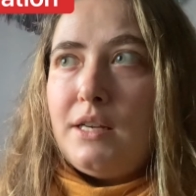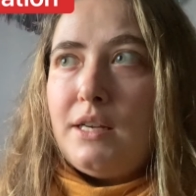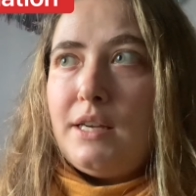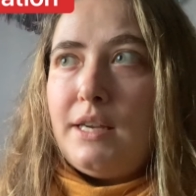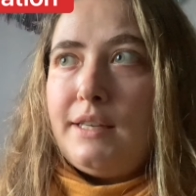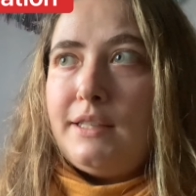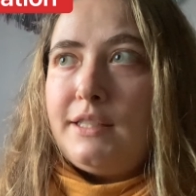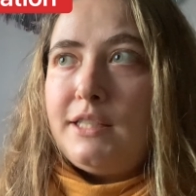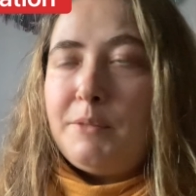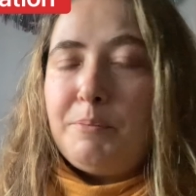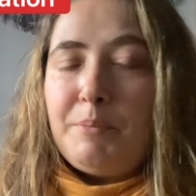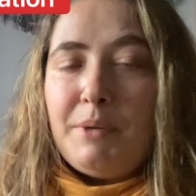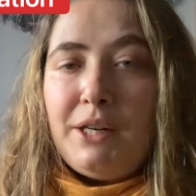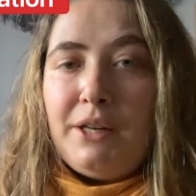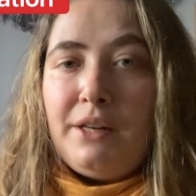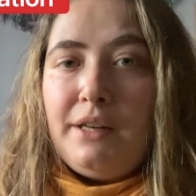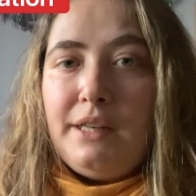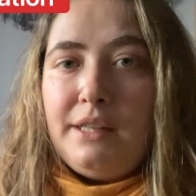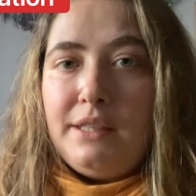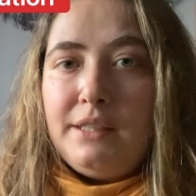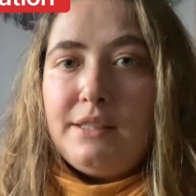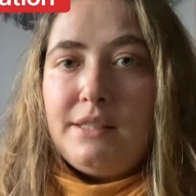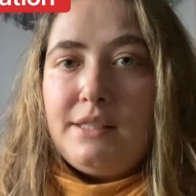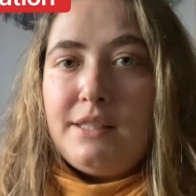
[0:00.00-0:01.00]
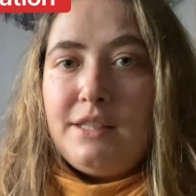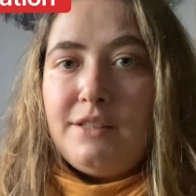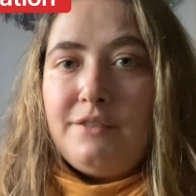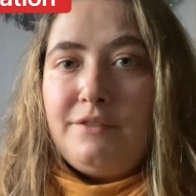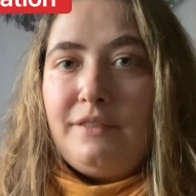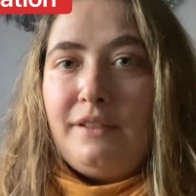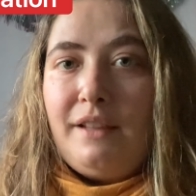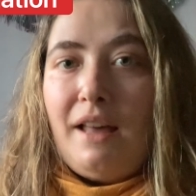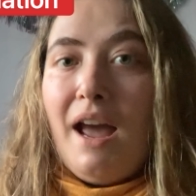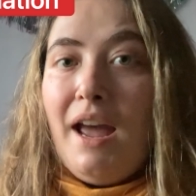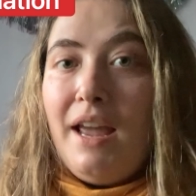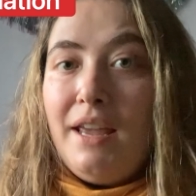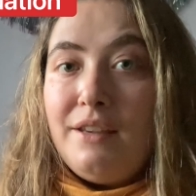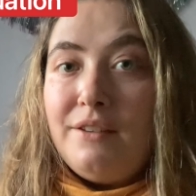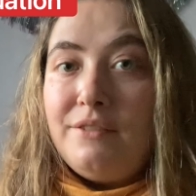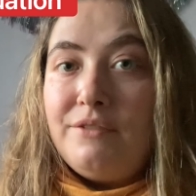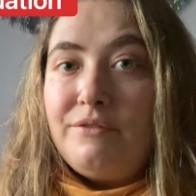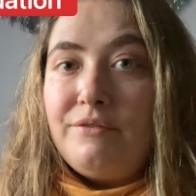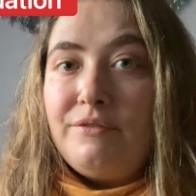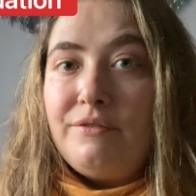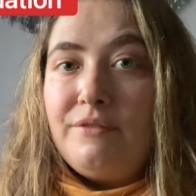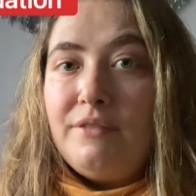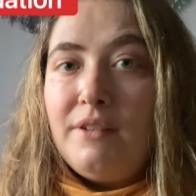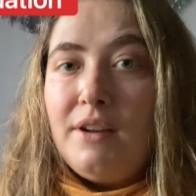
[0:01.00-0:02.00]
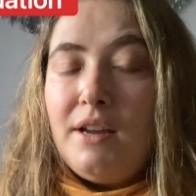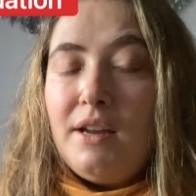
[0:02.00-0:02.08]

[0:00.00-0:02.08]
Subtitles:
experience of life.